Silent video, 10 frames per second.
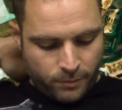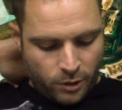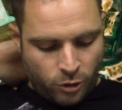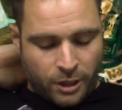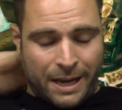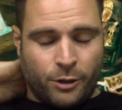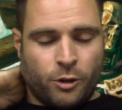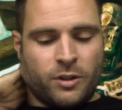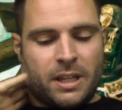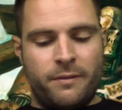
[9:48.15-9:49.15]
You cannot
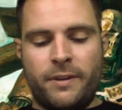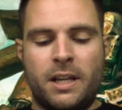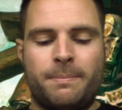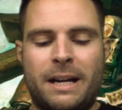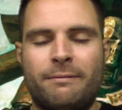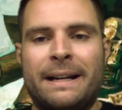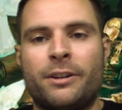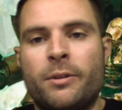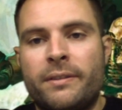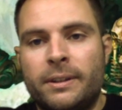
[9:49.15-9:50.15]
use it in the first battle round,
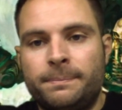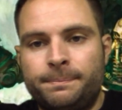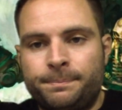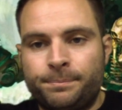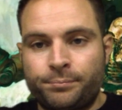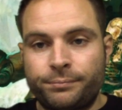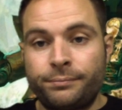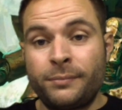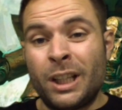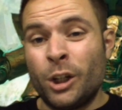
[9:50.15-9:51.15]
however,
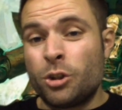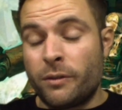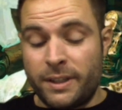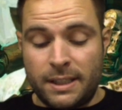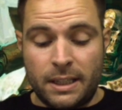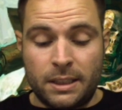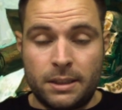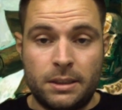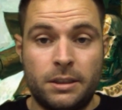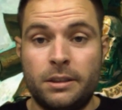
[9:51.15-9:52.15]
because obviously,
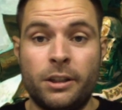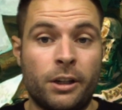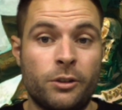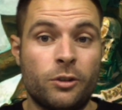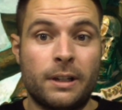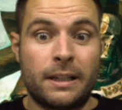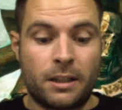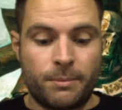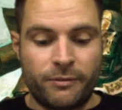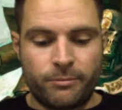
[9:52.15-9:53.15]
you know, you're not allowed to
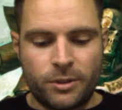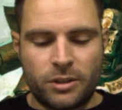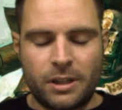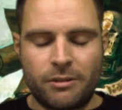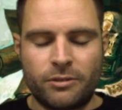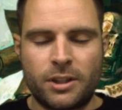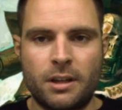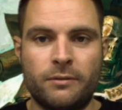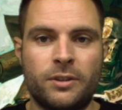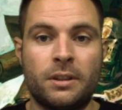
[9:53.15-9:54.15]
come in from strategic
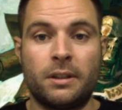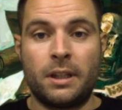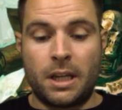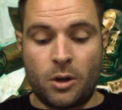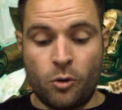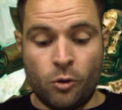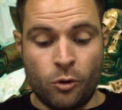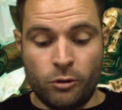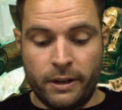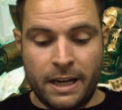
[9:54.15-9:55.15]
reserves
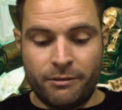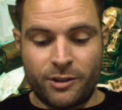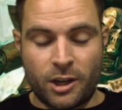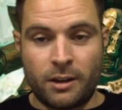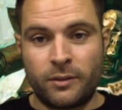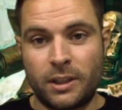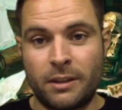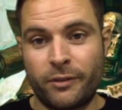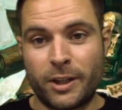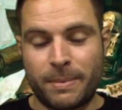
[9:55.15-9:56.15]
or any reserves in the
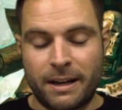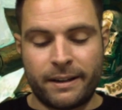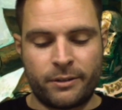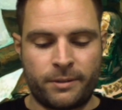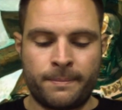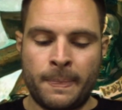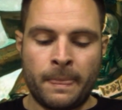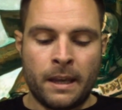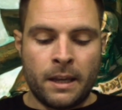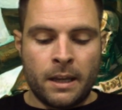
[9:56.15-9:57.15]
first battle round.
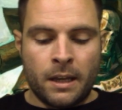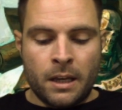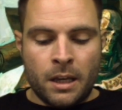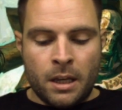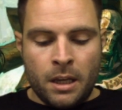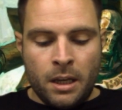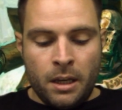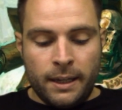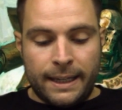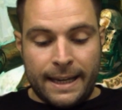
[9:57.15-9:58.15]

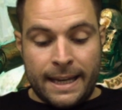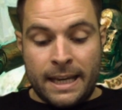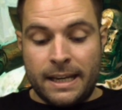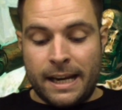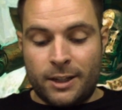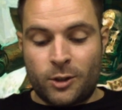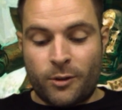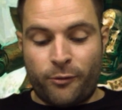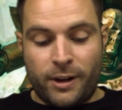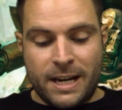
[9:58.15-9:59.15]
Okay, next
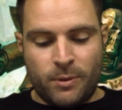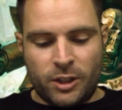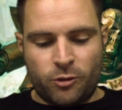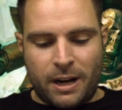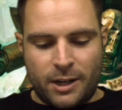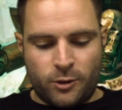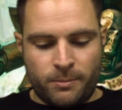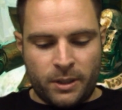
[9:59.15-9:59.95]
Flayed One stratagem.